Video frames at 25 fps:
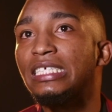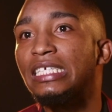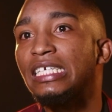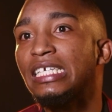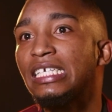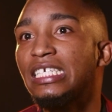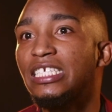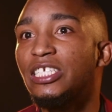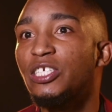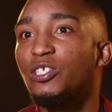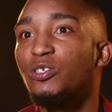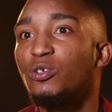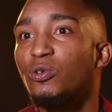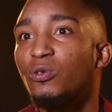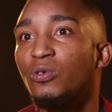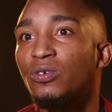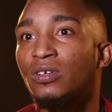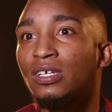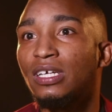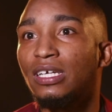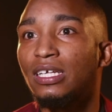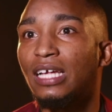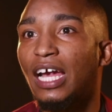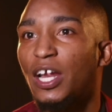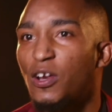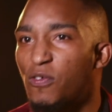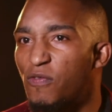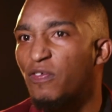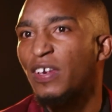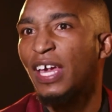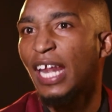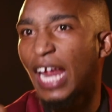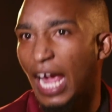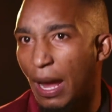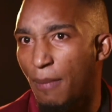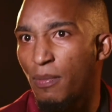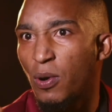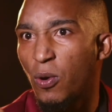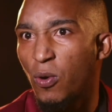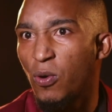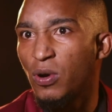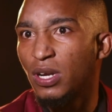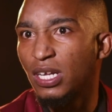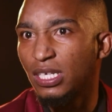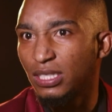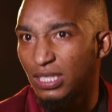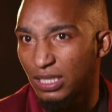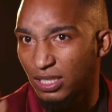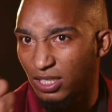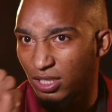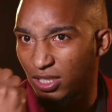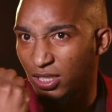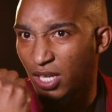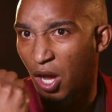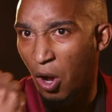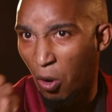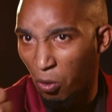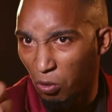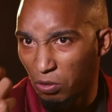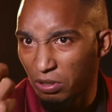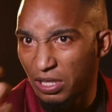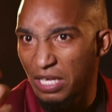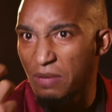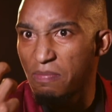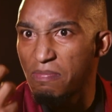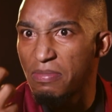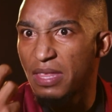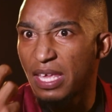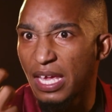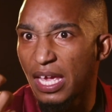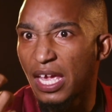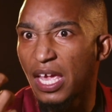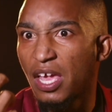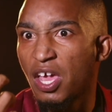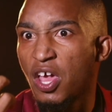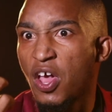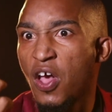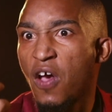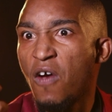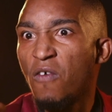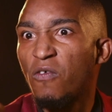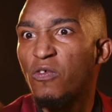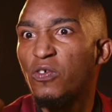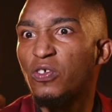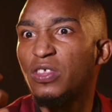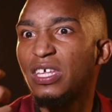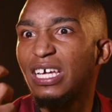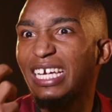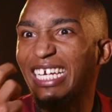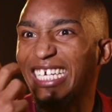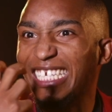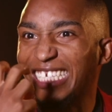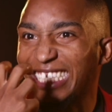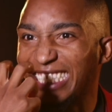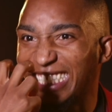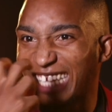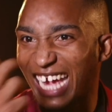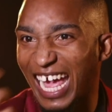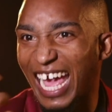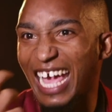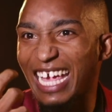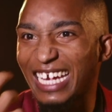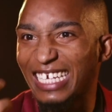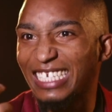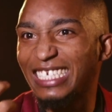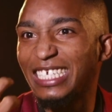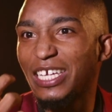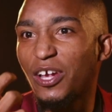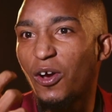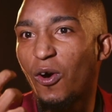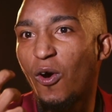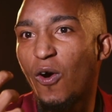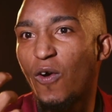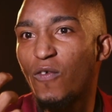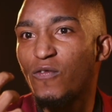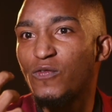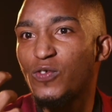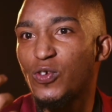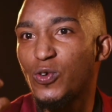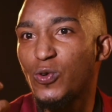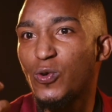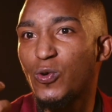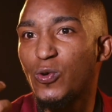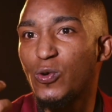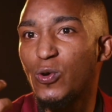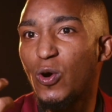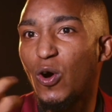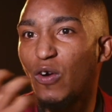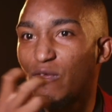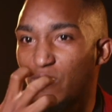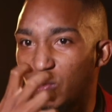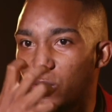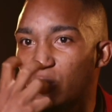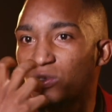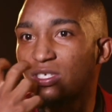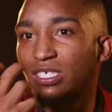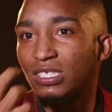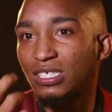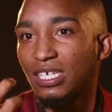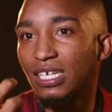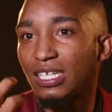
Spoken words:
it's easy to kind of grab an audience and just hold them there for the entirety of your